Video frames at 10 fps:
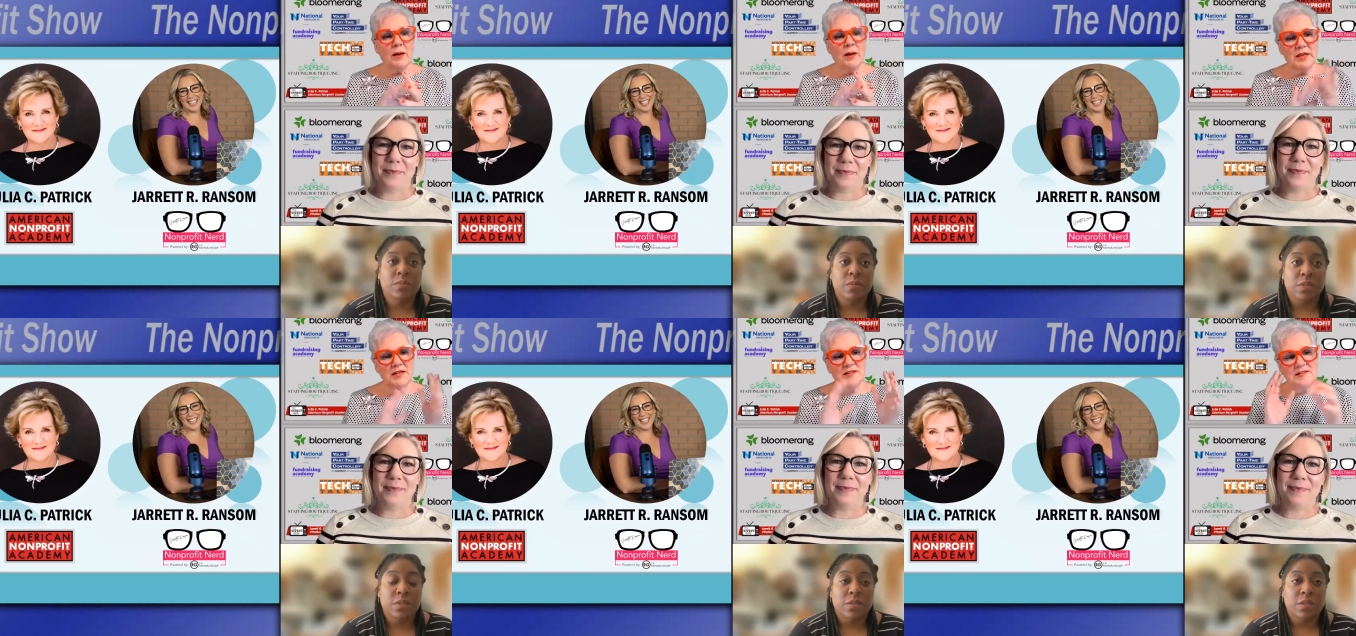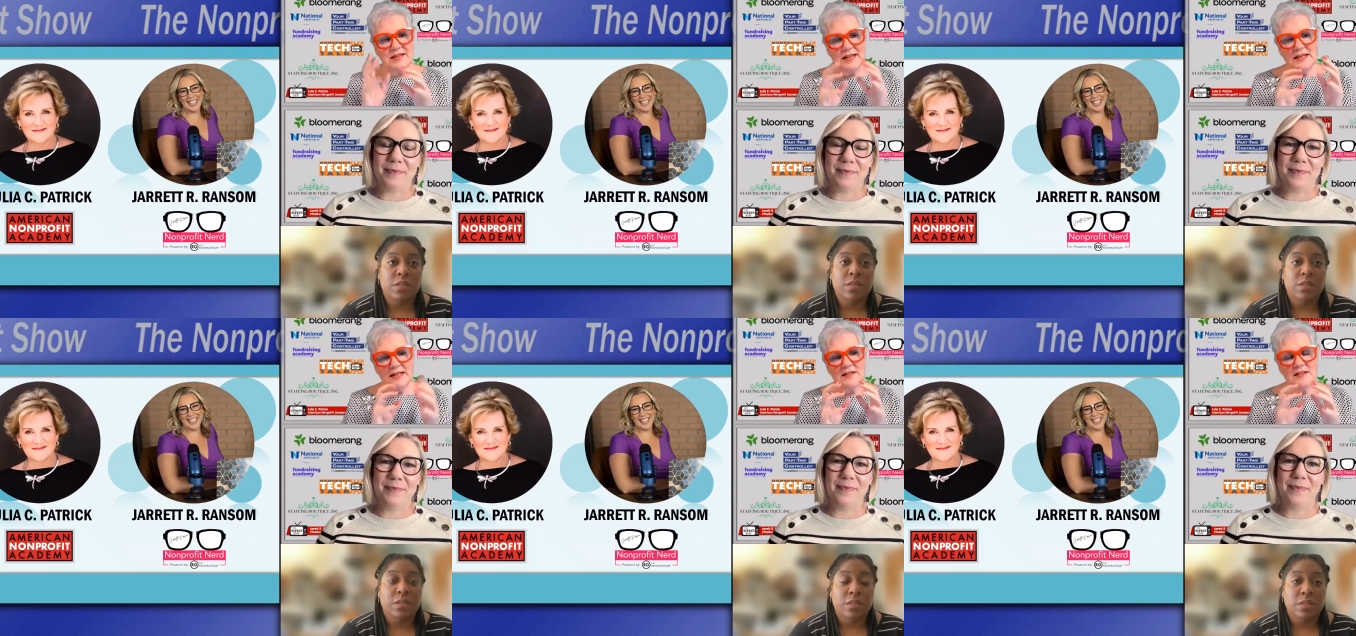Speaker 1: because it's getting
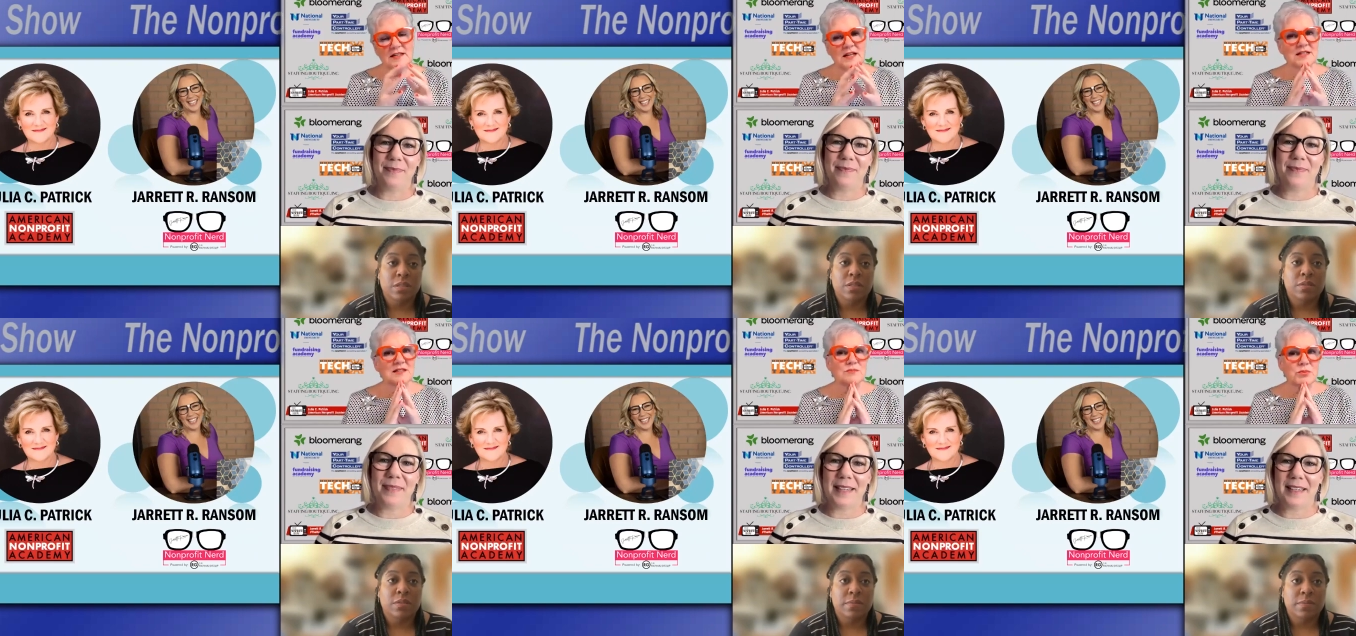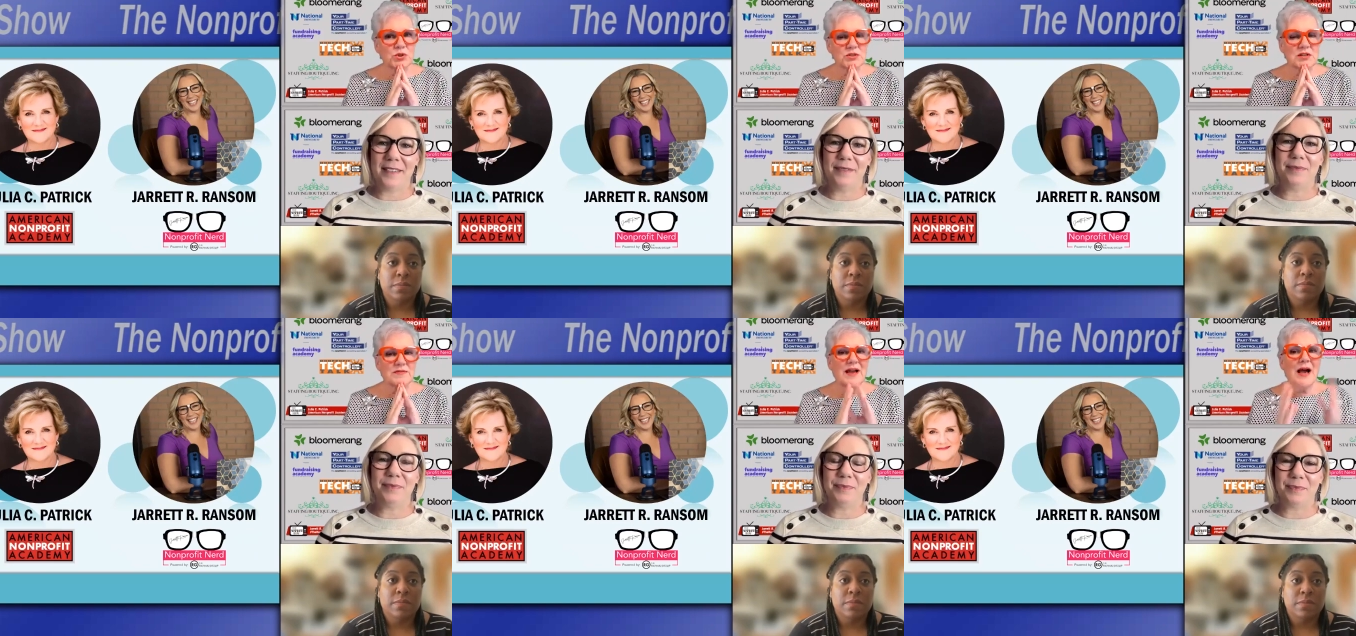into the nuts and bolts
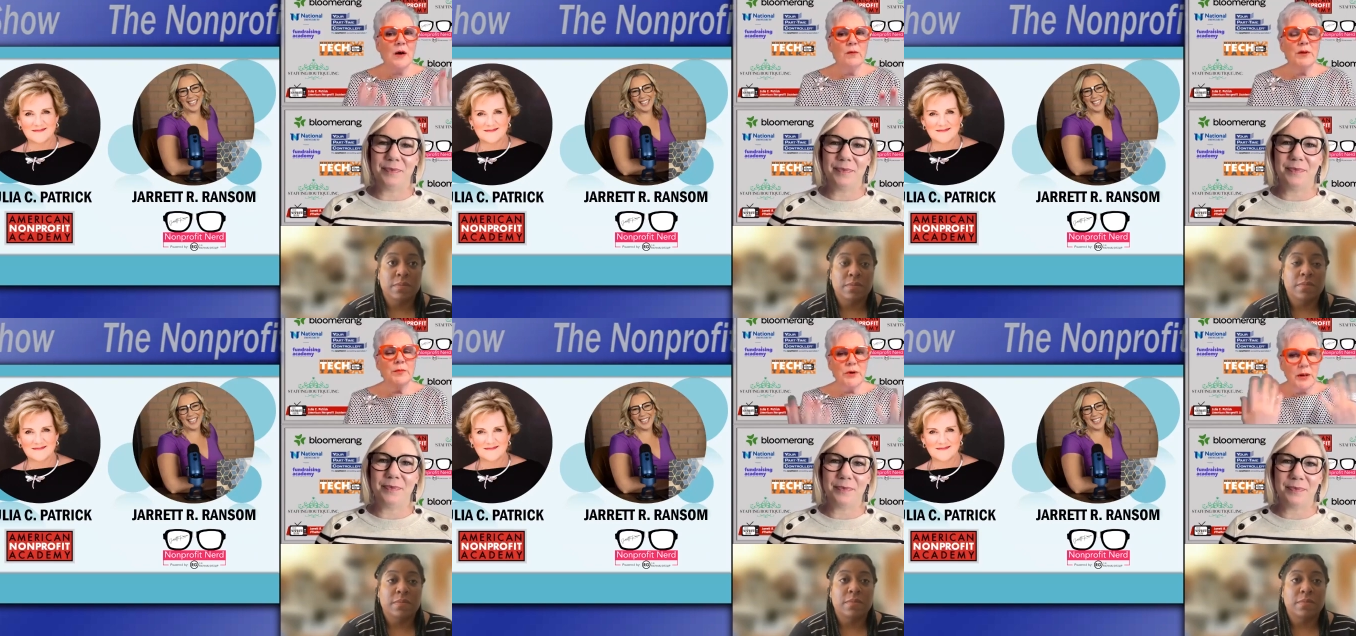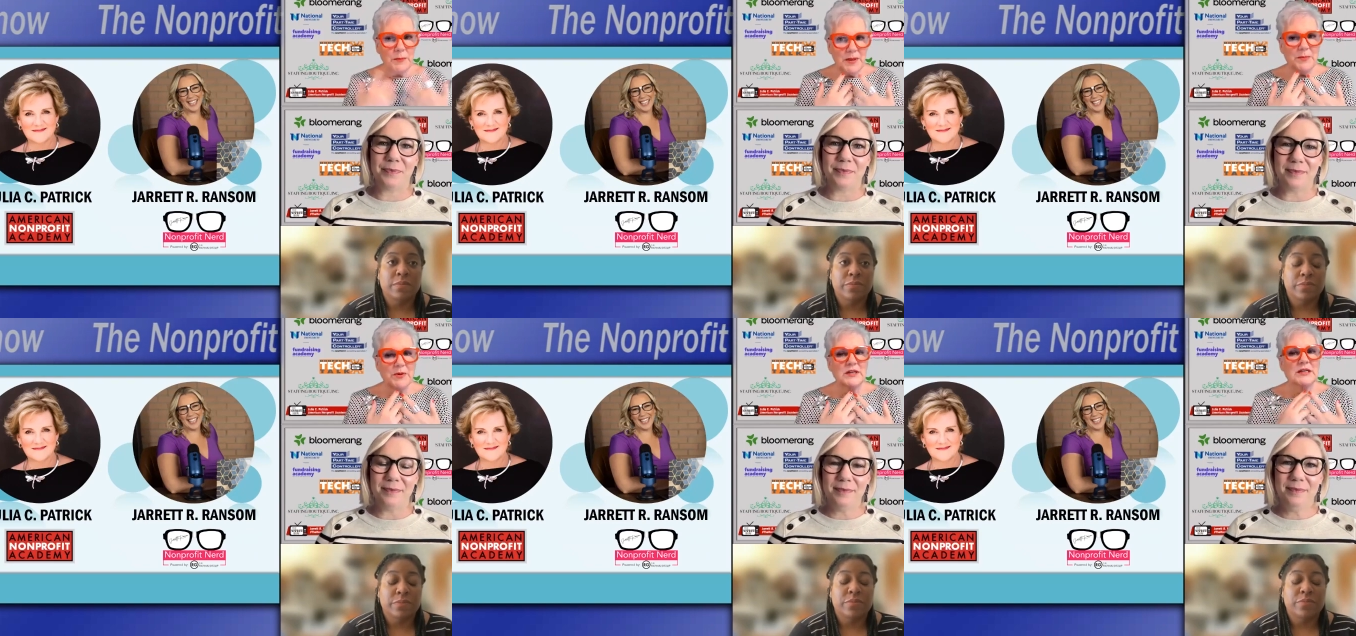of how we bring
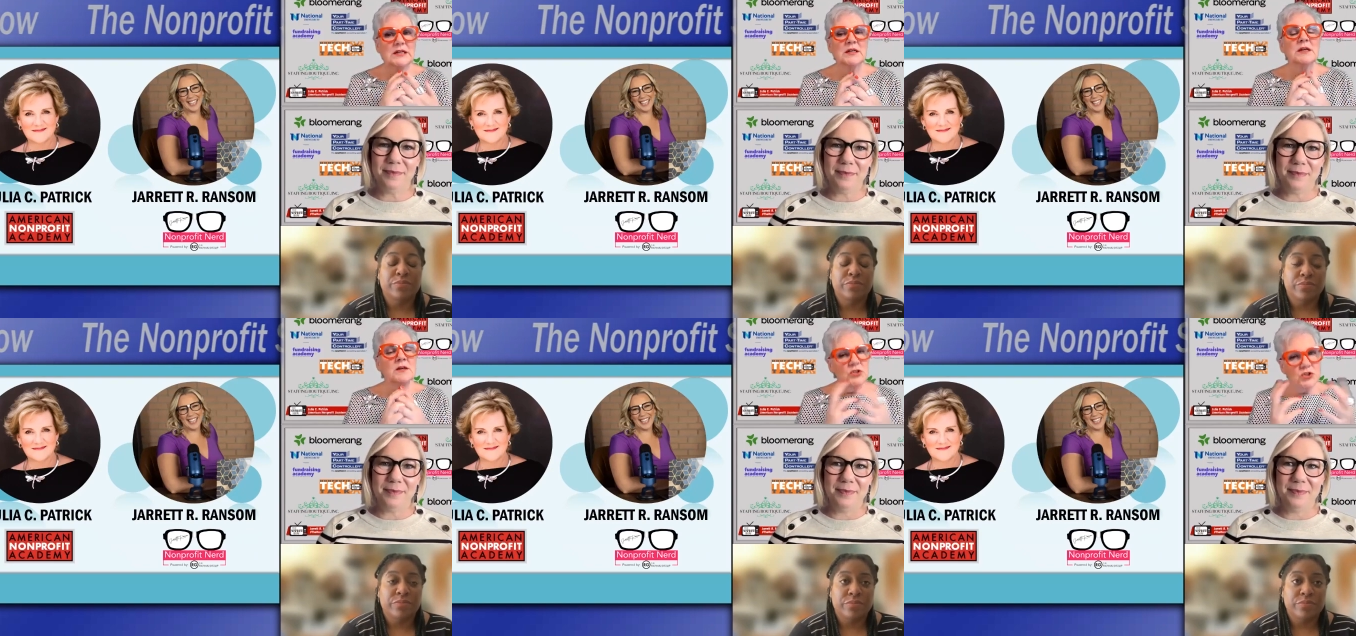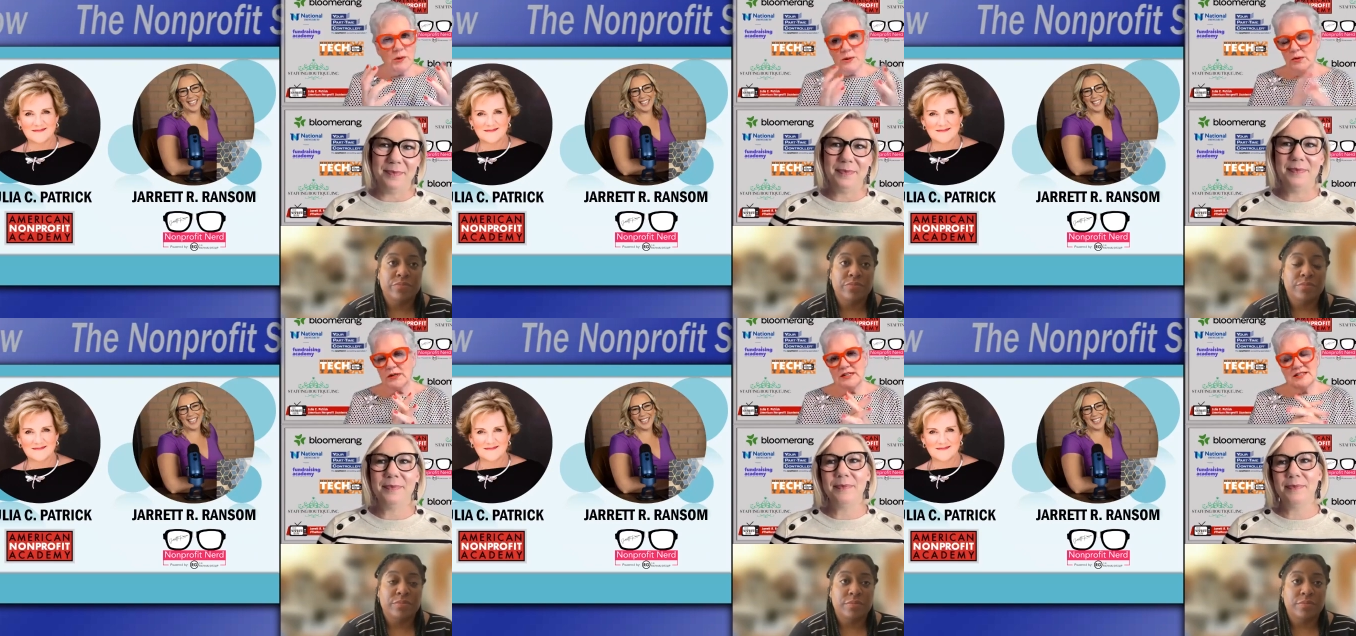people in to our
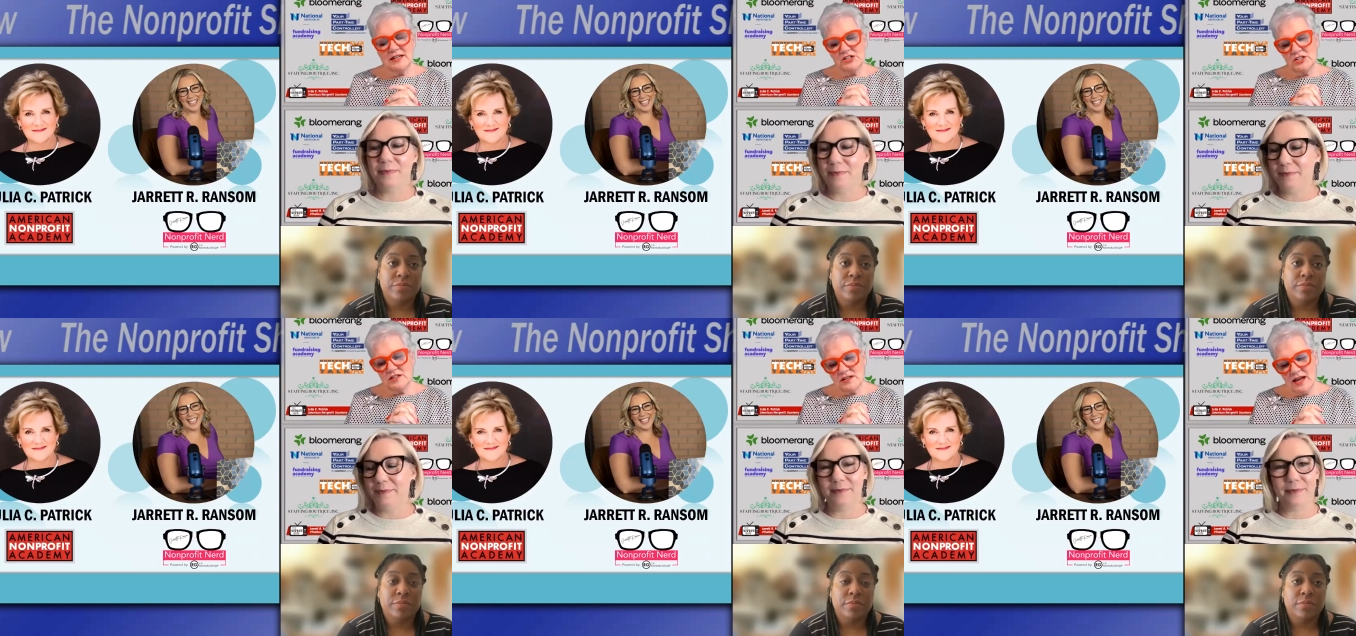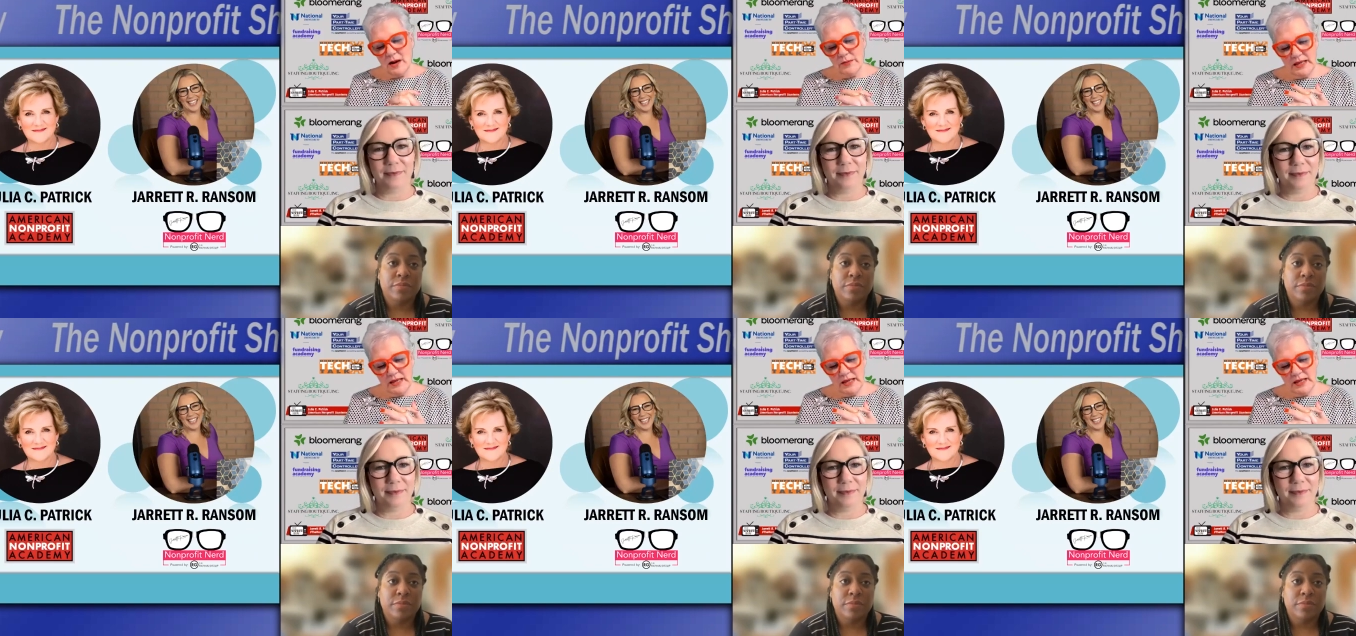organizations and how we